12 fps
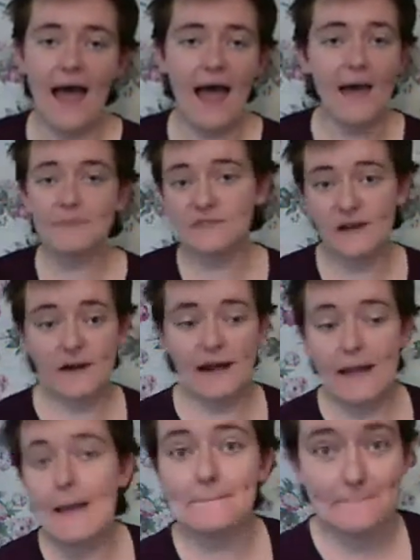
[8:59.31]
I'm
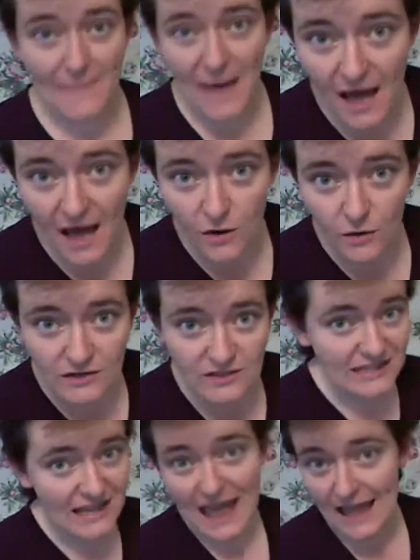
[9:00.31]
sorry, my
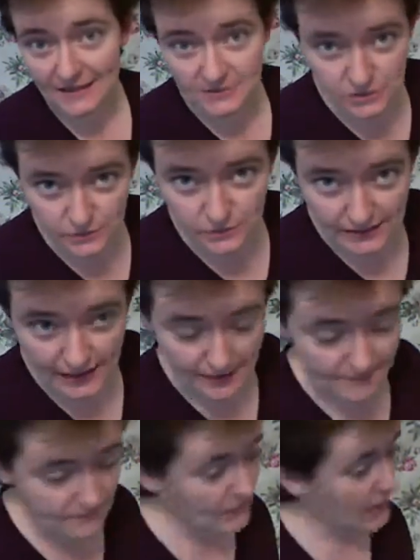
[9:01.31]
horse ain't doing
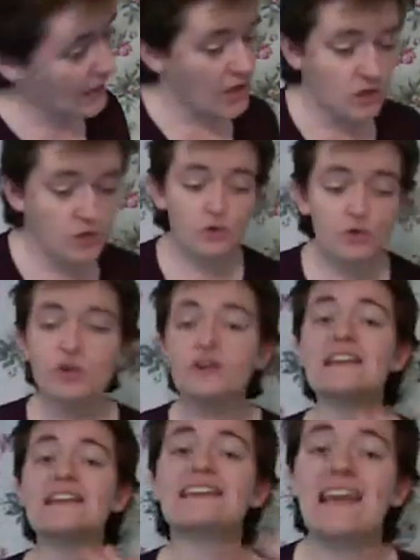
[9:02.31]
that. You
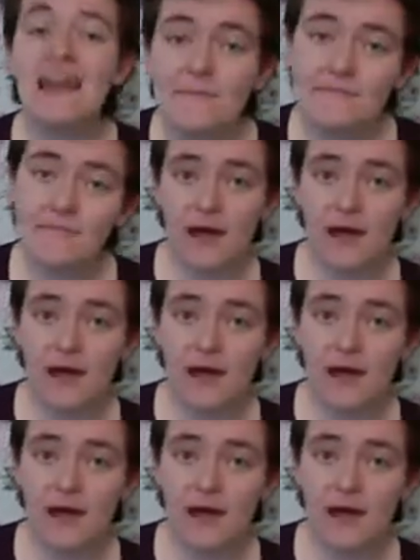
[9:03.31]
couldn't get